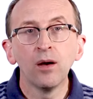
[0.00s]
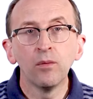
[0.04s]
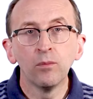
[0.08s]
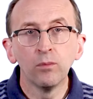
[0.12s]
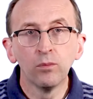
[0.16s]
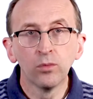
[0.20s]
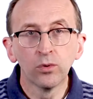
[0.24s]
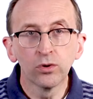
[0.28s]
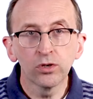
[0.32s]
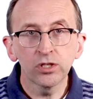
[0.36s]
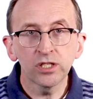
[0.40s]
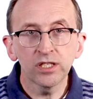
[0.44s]

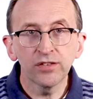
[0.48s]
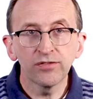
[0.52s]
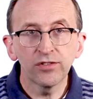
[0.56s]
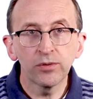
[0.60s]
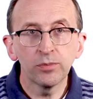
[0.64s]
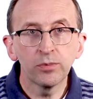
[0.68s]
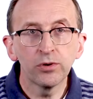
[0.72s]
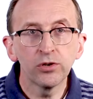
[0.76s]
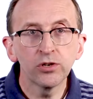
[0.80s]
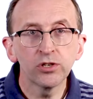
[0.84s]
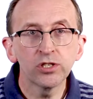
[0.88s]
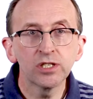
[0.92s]
Most of the
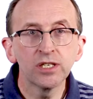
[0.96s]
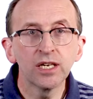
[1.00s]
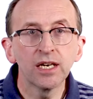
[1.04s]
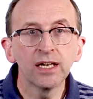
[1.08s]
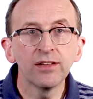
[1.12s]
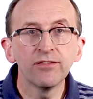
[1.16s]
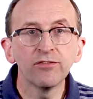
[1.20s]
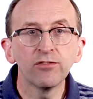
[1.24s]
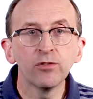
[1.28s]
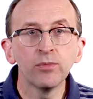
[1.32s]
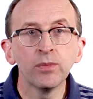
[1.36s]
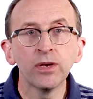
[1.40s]
personal
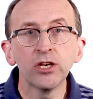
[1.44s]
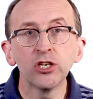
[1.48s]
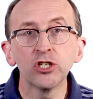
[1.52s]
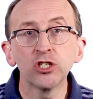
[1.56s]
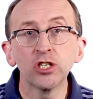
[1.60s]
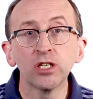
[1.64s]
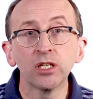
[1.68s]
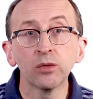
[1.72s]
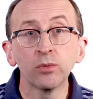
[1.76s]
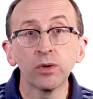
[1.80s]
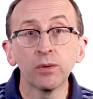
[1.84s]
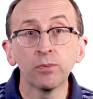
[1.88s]

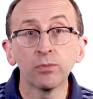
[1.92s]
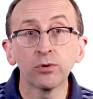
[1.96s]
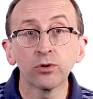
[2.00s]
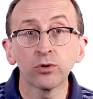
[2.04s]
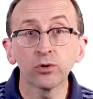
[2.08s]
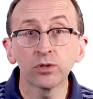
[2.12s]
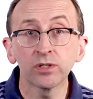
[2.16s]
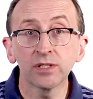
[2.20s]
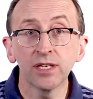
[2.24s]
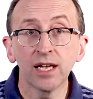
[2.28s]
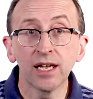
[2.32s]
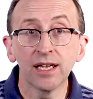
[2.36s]
information that we
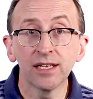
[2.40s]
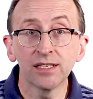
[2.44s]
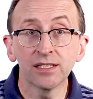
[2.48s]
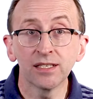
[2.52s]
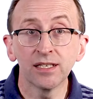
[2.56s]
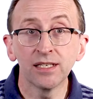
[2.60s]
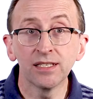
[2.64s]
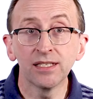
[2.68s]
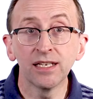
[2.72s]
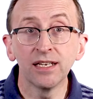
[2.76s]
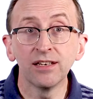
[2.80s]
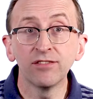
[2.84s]
process
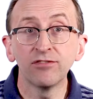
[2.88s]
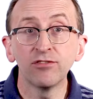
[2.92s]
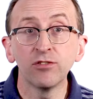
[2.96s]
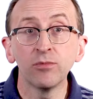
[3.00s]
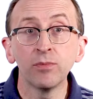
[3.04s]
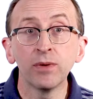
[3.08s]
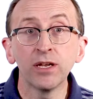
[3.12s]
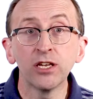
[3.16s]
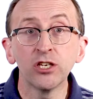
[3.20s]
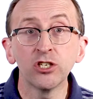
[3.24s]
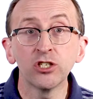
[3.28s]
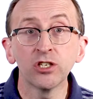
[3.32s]
is
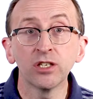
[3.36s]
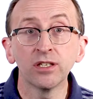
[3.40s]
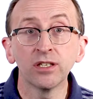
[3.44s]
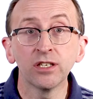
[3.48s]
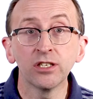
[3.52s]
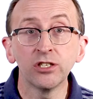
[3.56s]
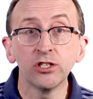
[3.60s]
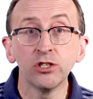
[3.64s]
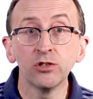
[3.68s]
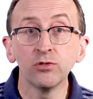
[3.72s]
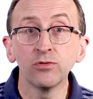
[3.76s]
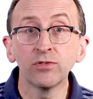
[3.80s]
information
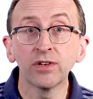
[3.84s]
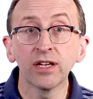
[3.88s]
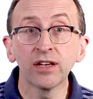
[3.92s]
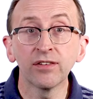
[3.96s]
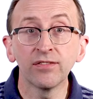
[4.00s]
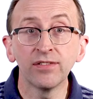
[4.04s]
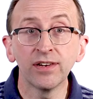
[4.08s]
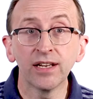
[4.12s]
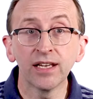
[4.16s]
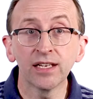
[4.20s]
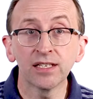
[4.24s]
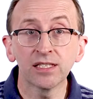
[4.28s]
that you've
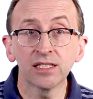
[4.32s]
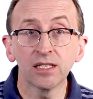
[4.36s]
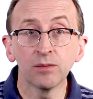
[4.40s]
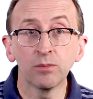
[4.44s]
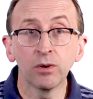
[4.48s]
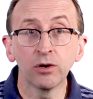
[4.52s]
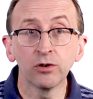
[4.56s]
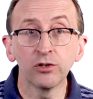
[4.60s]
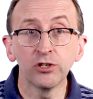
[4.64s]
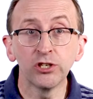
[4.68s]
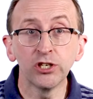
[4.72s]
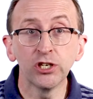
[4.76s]
given us
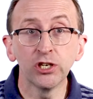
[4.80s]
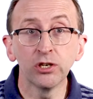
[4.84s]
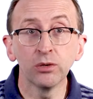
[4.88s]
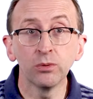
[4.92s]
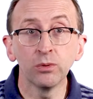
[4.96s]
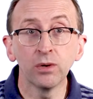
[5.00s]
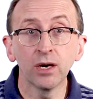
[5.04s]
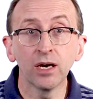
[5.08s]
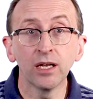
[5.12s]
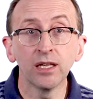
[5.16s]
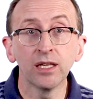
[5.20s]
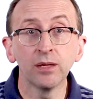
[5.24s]
about
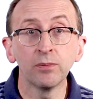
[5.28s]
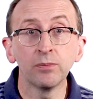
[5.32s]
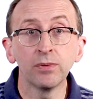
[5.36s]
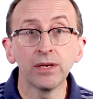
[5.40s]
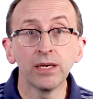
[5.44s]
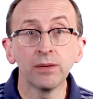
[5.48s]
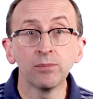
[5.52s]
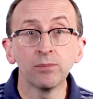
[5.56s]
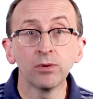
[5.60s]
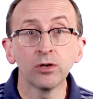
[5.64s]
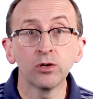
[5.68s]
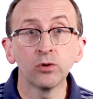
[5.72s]
you and the
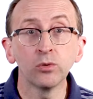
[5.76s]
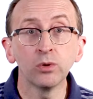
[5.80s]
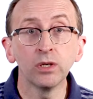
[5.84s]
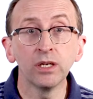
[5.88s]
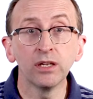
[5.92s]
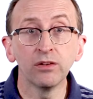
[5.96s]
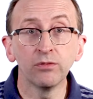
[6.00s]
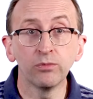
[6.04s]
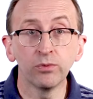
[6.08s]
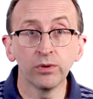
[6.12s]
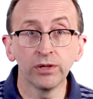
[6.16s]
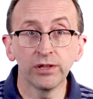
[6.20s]
people who
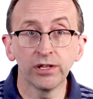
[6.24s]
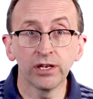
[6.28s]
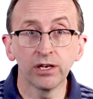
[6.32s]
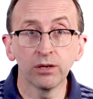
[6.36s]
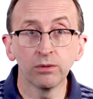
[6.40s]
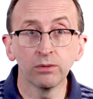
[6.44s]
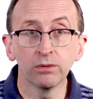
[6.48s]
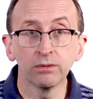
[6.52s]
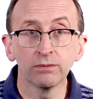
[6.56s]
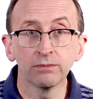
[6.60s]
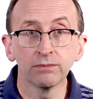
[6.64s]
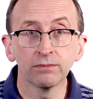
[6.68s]
live with
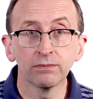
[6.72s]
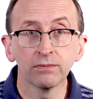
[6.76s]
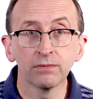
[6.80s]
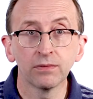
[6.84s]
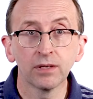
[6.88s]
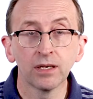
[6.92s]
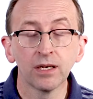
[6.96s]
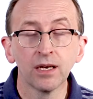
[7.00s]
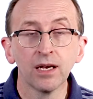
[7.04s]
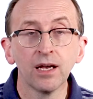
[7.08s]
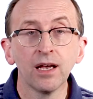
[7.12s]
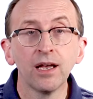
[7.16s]
you.
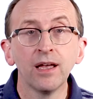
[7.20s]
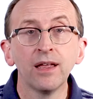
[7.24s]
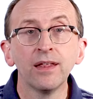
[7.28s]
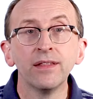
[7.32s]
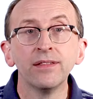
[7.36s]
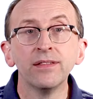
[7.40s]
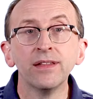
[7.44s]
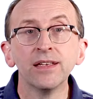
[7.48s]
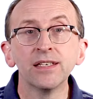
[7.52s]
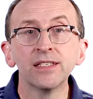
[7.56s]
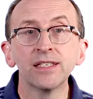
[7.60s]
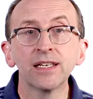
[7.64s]

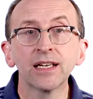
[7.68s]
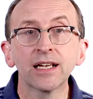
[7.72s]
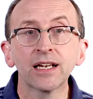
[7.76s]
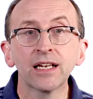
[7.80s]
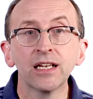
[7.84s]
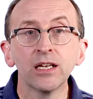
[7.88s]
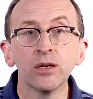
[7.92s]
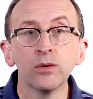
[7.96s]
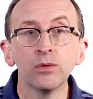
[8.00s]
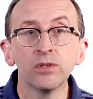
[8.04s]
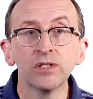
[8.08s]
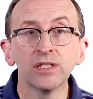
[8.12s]
This
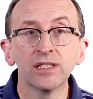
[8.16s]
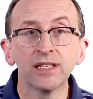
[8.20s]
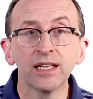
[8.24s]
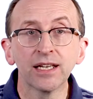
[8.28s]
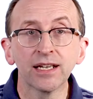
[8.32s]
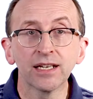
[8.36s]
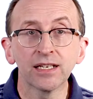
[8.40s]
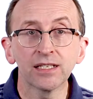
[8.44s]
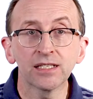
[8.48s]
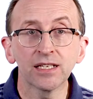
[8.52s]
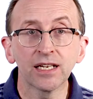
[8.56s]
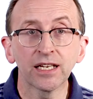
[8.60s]
includes
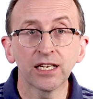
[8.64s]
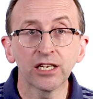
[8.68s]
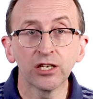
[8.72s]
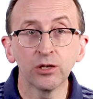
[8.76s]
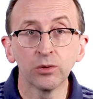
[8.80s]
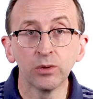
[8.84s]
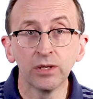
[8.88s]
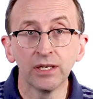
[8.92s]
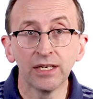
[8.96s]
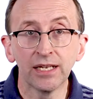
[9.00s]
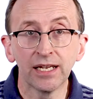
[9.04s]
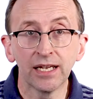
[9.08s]
things like
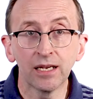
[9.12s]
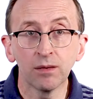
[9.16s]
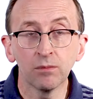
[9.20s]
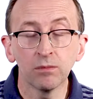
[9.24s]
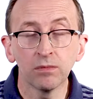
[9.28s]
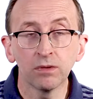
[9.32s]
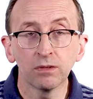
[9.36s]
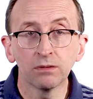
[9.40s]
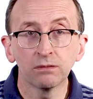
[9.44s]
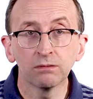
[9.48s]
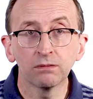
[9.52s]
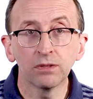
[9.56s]
your
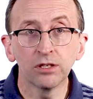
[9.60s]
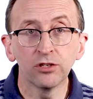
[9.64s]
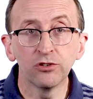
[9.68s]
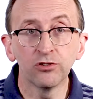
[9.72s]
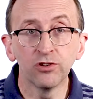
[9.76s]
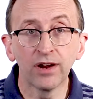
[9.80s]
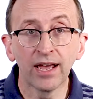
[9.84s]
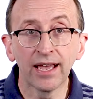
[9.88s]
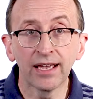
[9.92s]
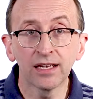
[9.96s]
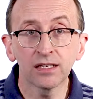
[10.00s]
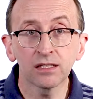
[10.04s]
name,
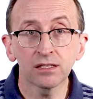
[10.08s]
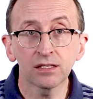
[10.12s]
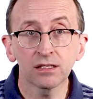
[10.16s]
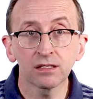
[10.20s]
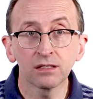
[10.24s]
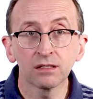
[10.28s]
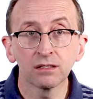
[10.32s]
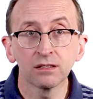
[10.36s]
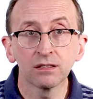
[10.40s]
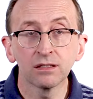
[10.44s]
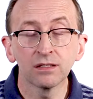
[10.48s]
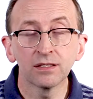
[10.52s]
address,
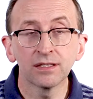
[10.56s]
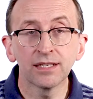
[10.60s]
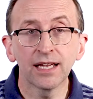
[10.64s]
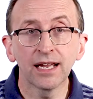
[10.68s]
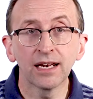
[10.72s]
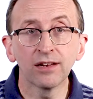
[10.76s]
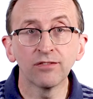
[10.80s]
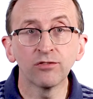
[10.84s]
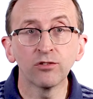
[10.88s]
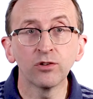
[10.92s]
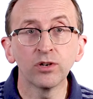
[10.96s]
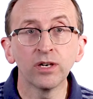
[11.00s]

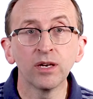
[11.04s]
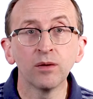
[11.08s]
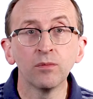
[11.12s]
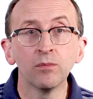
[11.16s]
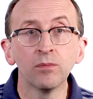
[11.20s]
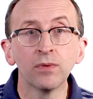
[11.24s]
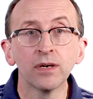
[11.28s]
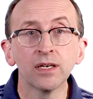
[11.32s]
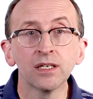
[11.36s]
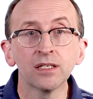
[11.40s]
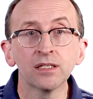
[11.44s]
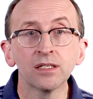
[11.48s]
telephone
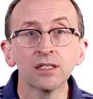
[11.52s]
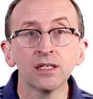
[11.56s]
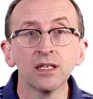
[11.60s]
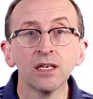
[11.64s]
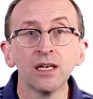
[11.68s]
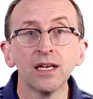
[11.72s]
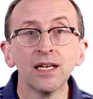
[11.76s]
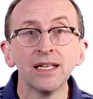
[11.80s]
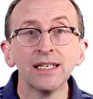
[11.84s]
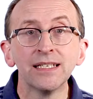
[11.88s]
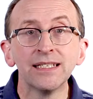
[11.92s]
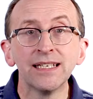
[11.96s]
numbers,
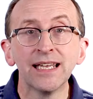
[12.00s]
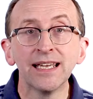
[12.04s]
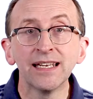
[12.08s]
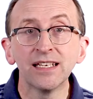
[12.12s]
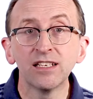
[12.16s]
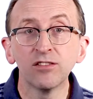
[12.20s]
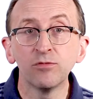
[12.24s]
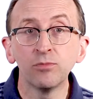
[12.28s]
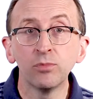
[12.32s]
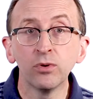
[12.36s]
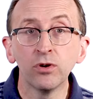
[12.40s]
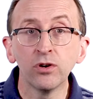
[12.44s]
date
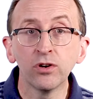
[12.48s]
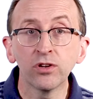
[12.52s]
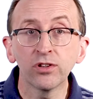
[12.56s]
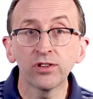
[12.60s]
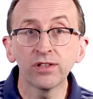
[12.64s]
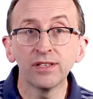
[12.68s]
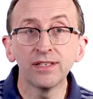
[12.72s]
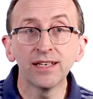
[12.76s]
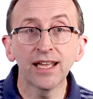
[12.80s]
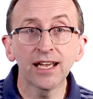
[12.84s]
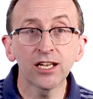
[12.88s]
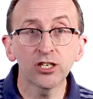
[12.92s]
of
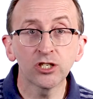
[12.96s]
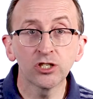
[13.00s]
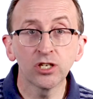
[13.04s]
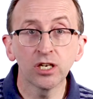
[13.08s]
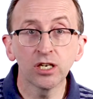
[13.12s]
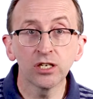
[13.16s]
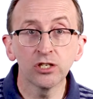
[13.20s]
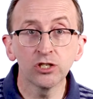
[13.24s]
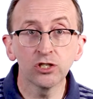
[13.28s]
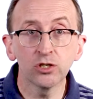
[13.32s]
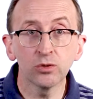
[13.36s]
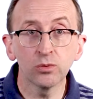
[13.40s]
birth, national
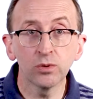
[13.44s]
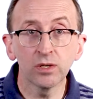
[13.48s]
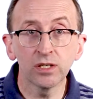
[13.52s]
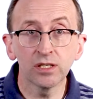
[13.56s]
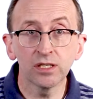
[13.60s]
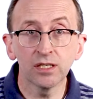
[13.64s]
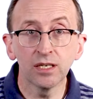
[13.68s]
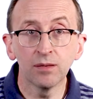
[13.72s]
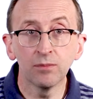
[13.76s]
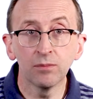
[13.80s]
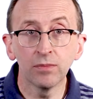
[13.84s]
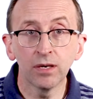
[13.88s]

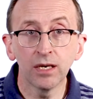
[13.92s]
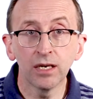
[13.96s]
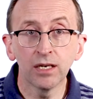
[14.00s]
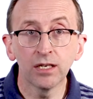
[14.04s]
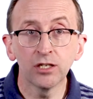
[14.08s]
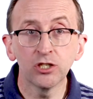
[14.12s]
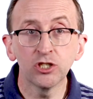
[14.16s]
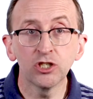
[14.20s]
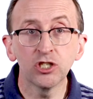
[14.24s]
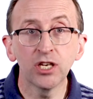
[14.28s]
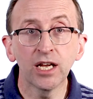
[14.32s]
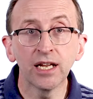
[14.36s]
insurance number,
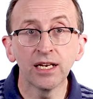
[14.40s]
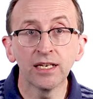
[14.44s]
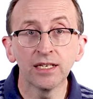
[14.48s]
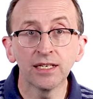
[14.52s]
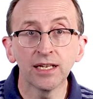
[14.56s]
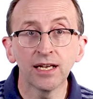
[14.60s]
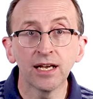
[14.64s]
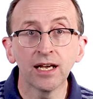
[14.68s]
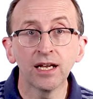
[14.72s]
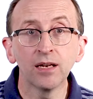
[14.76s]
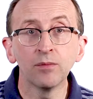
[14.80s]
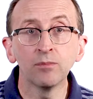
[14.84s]

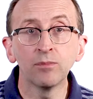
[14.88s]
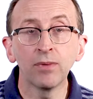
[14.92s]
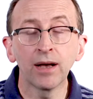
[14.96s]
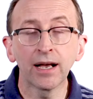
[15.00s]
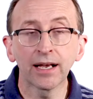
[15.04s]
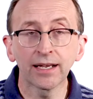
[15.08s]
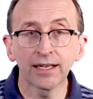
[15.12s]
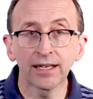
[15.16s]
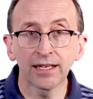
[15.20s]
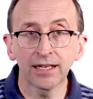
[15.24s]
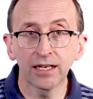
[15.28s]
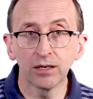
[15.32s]
gender and
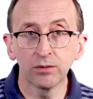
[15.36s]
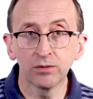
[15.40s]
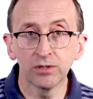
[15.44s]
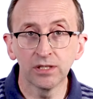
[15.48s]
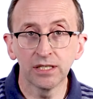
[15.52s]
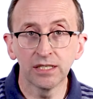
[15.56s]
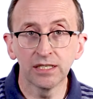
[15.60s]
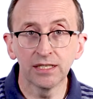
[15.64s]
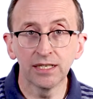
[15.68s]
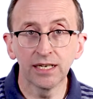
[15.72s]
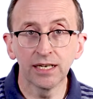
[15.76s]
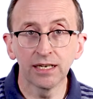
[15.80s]
bank account
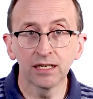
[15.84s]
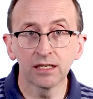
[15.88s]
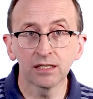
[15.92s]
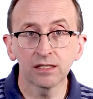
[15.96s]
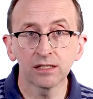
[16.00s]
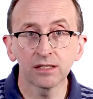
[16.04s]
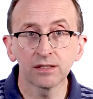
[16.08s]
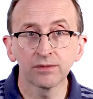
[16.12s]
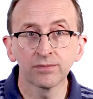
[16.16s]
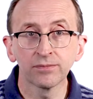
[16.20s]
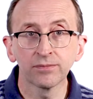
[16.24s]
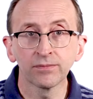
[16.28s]

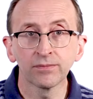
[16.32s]
details.